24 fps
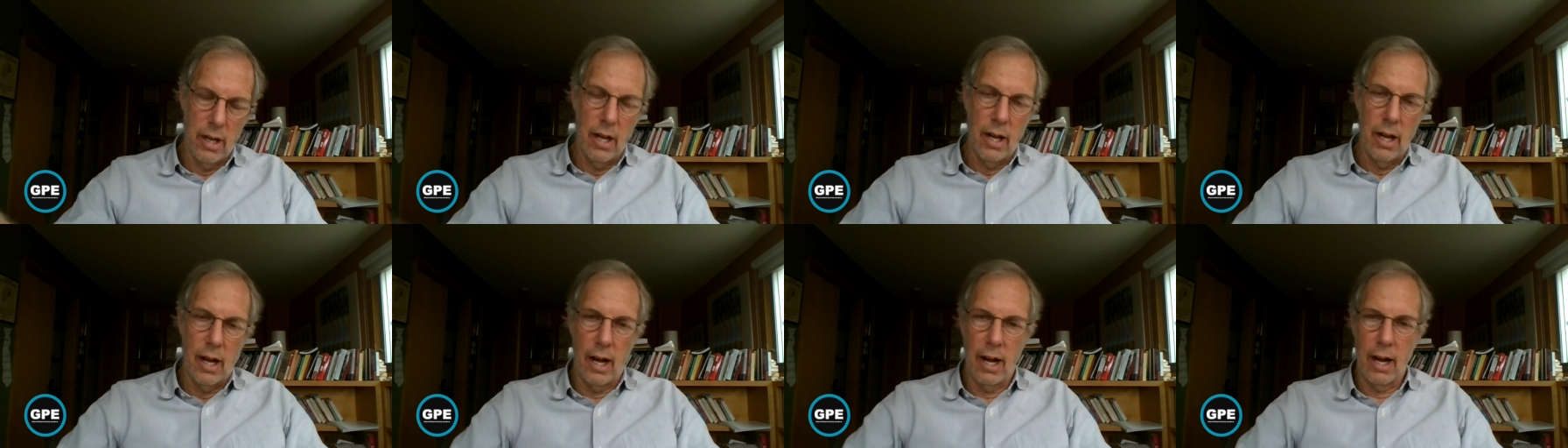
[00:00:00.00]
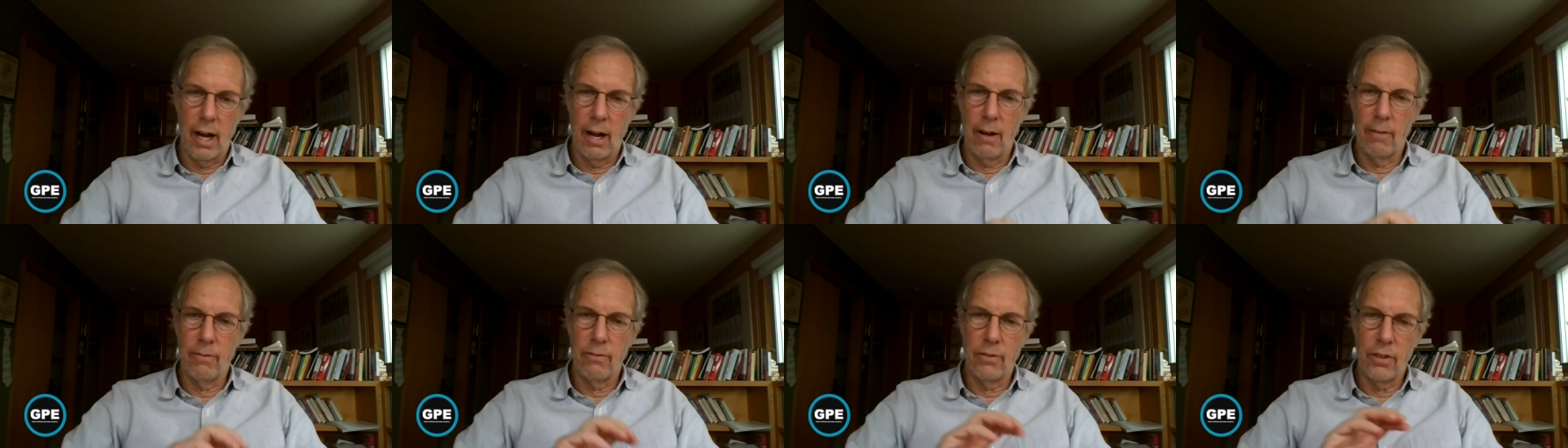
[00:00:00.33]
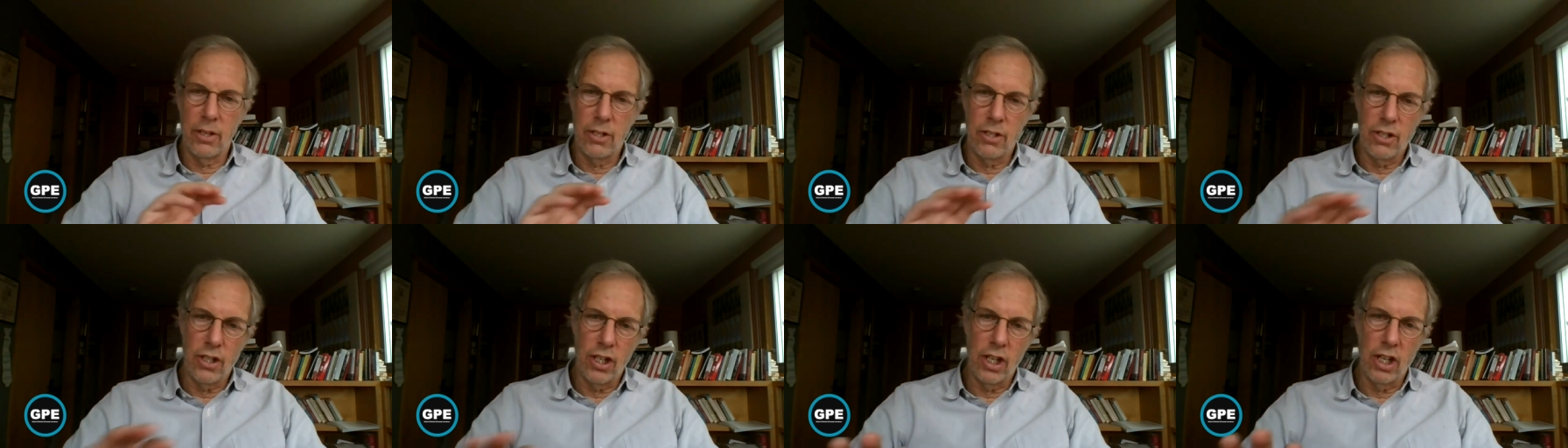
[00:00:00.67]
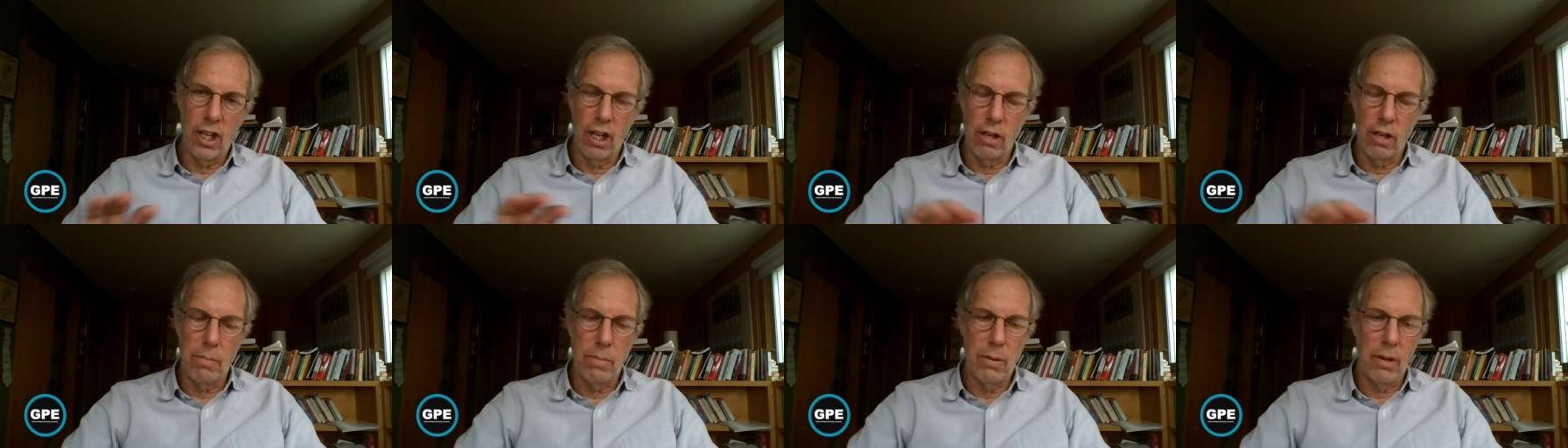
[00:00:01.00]
of the
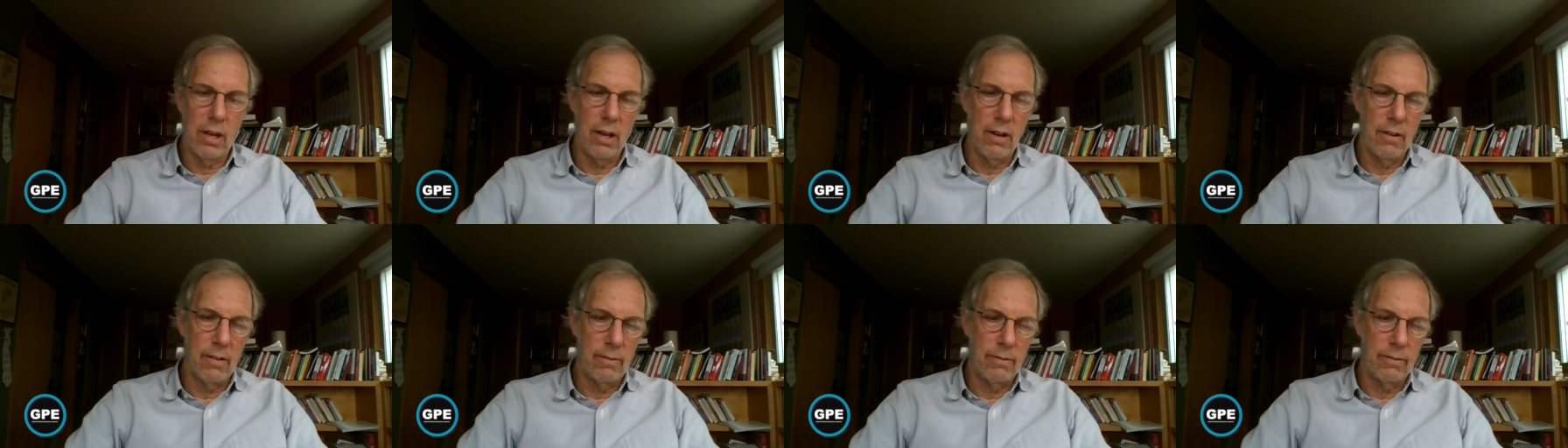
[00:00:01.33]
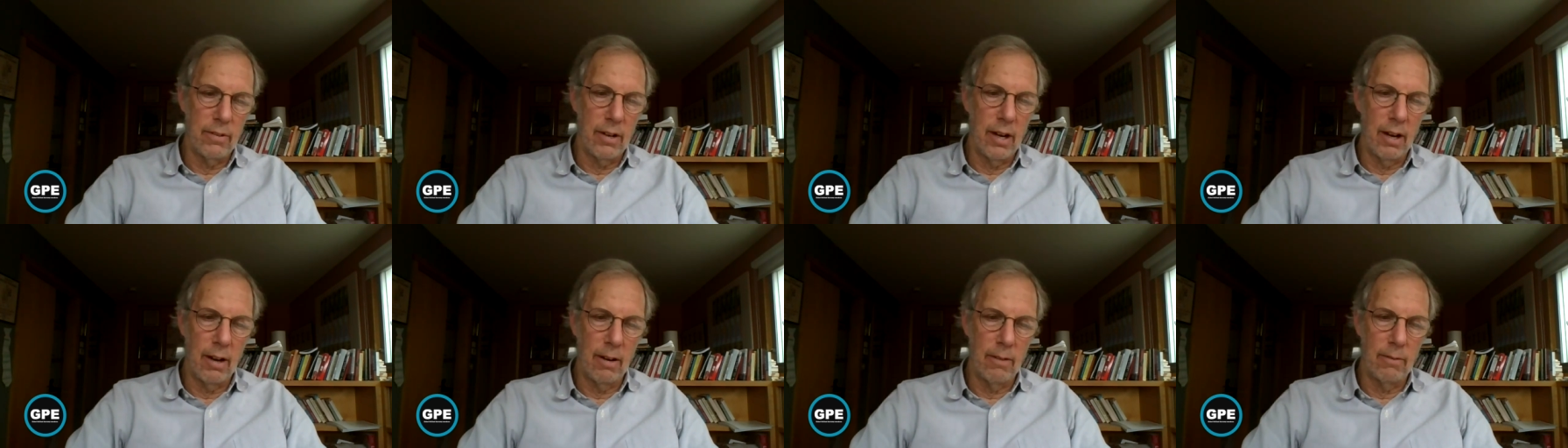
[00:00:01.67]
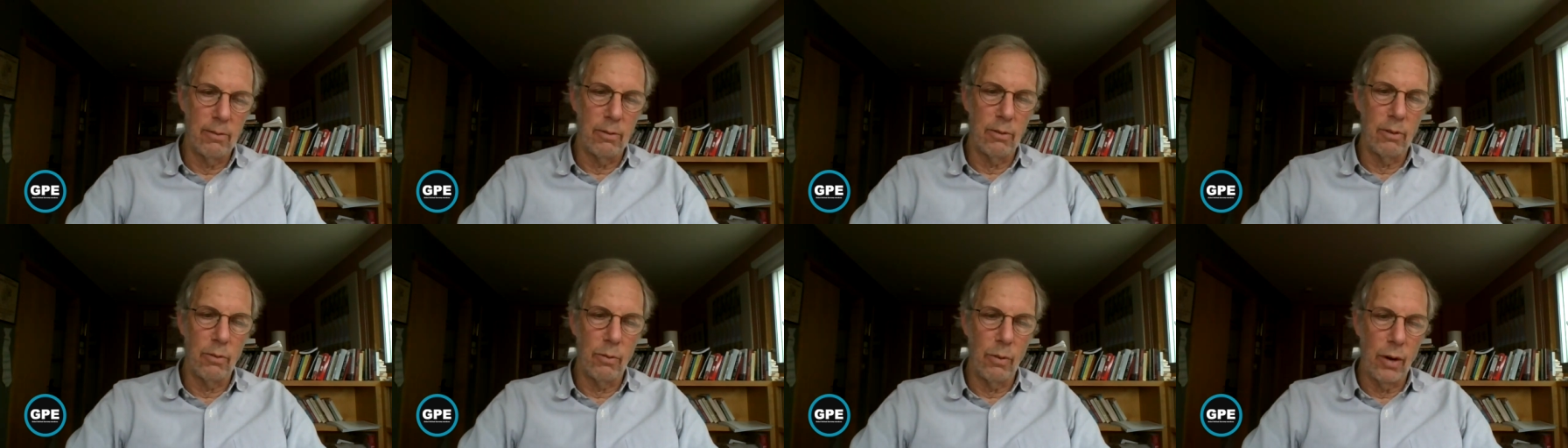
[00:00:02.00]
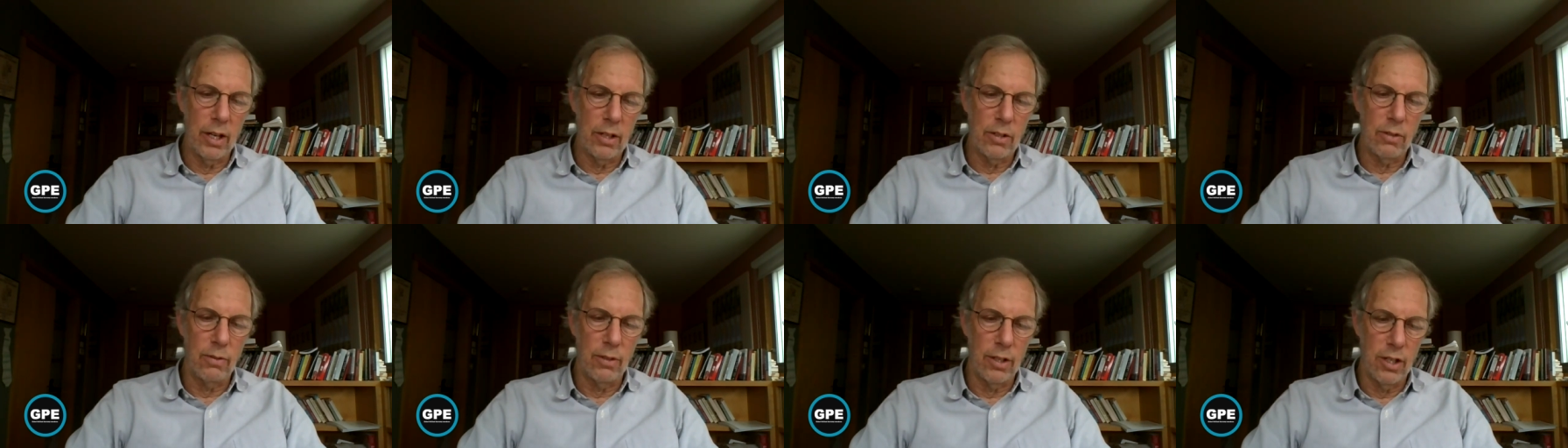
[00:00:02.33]
GDP of, of
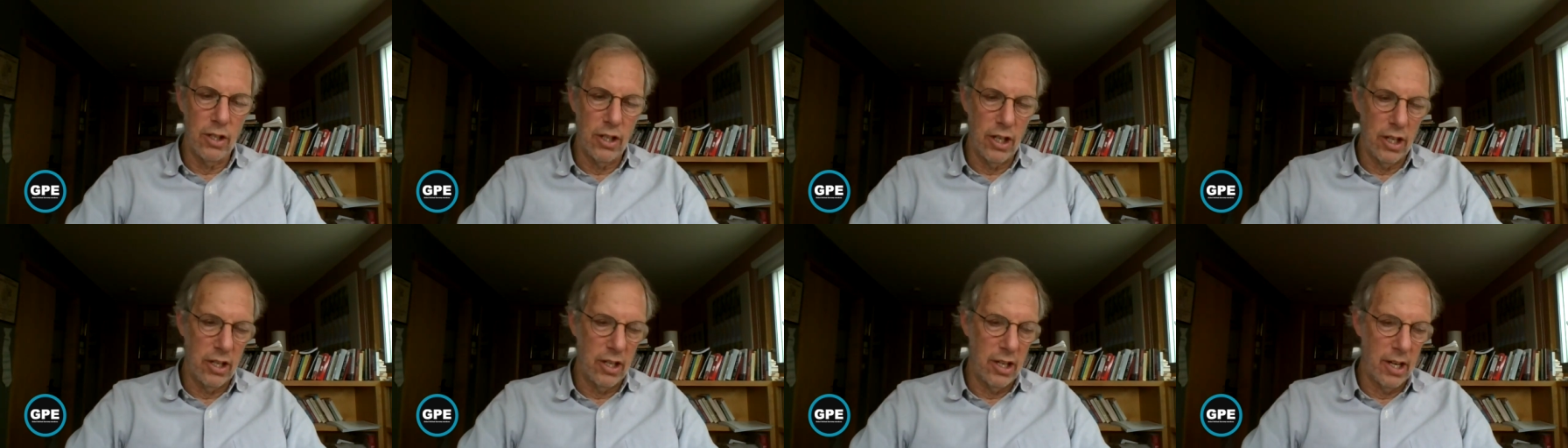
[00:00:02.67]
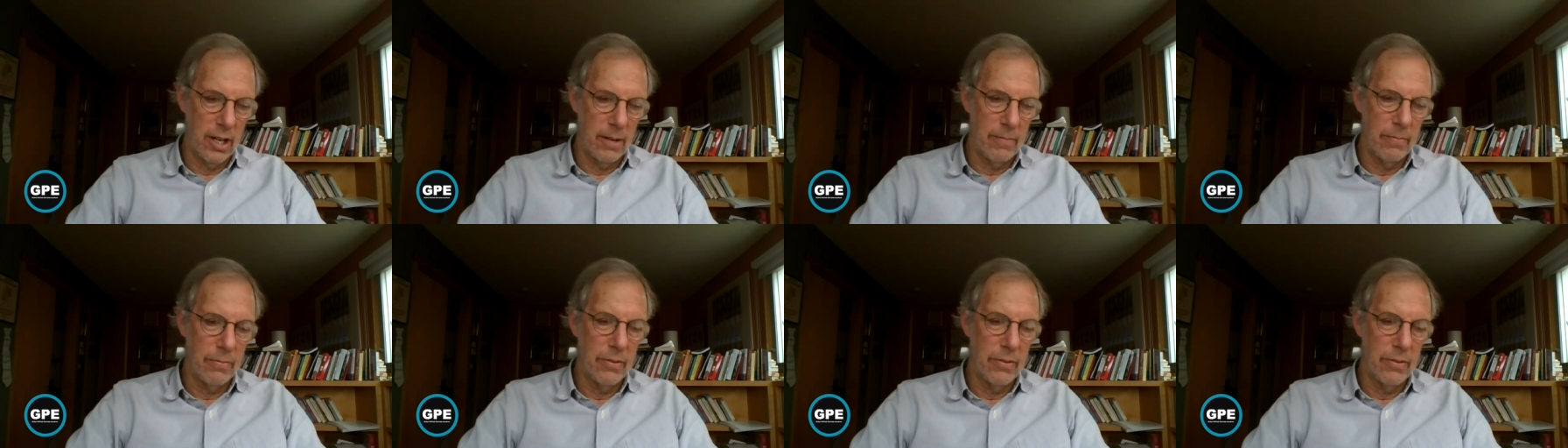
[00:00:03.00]
West Virginia.